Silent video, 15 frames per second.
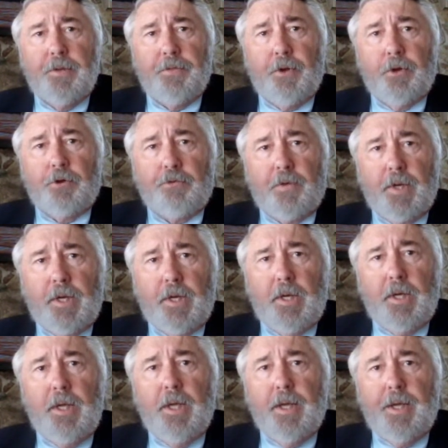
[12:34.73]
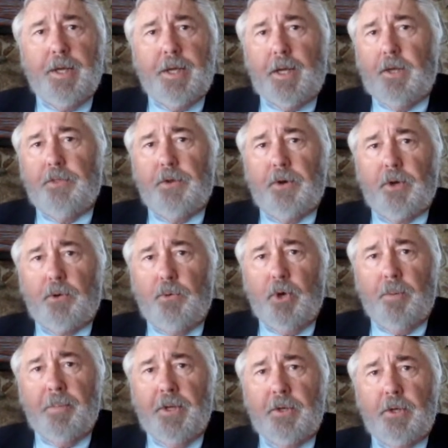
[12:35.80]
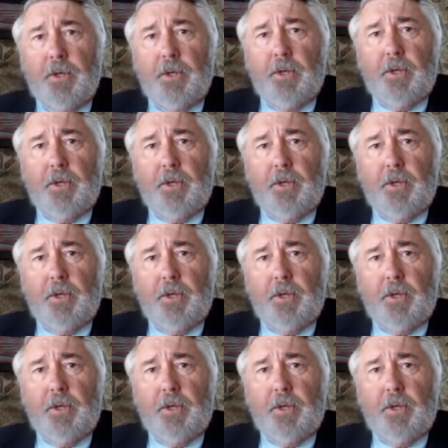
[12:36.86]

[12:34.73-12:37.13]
their training, and their equipment,